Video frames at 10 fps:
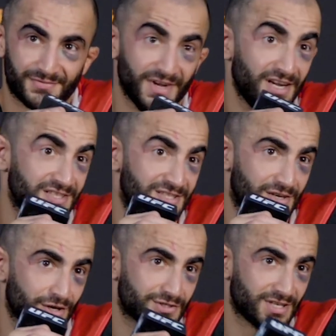
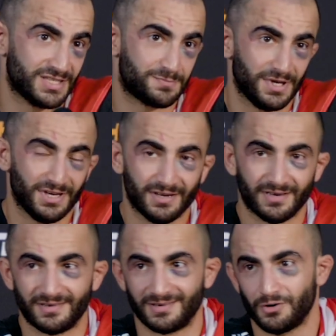finish because it's
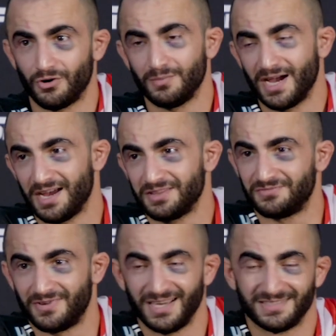been all my
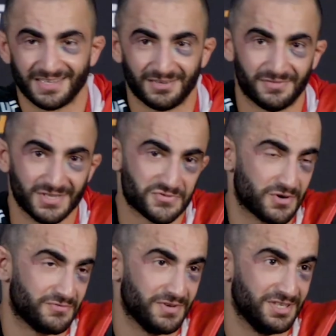other fights are
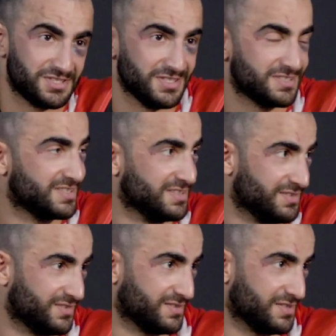first round finishes,
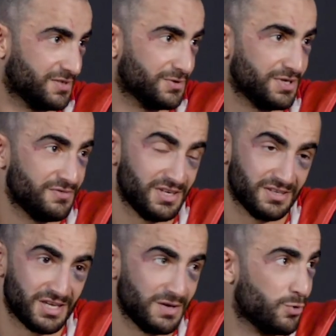and you know,
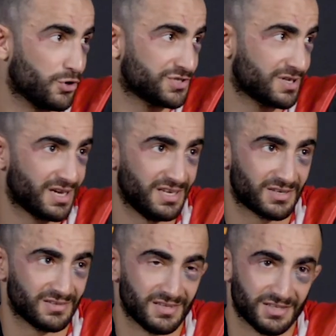even in kickboxing
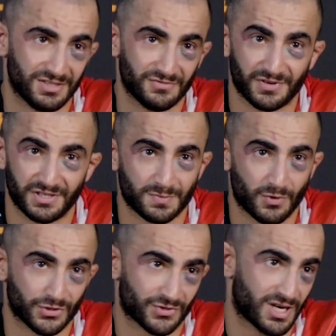and different
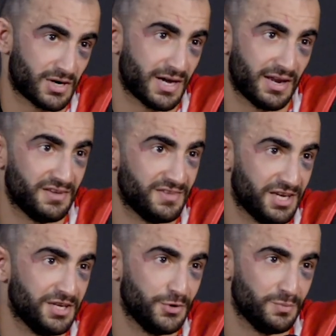sports, karate,
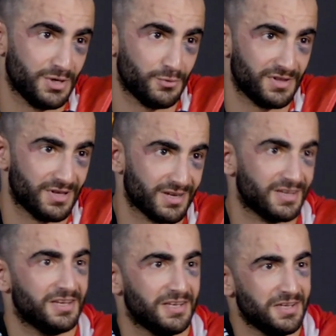they knew me with a